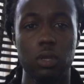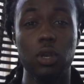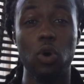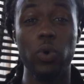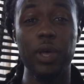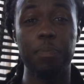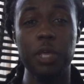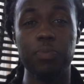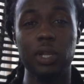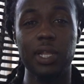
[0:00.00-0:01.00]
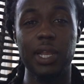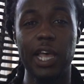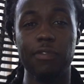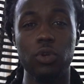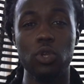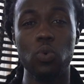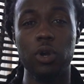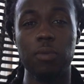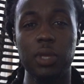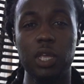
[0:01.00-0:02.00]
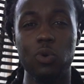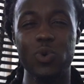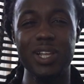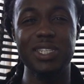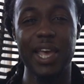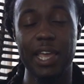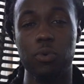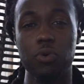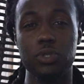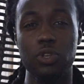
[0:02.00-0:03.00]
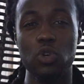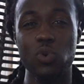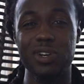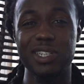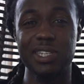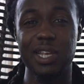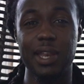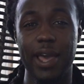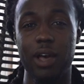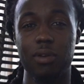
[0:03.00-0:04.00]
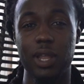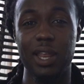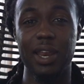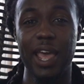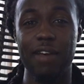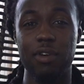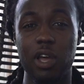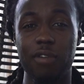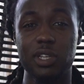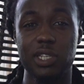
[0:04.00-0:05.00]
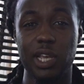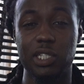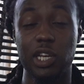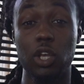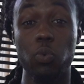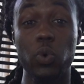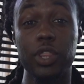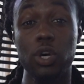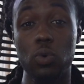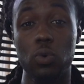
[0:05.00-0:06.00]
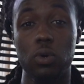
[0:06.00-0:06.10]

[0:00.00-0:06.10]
You know, what people in life do you want to meet? What tables do you want to sit down at and have a conversation, and with who?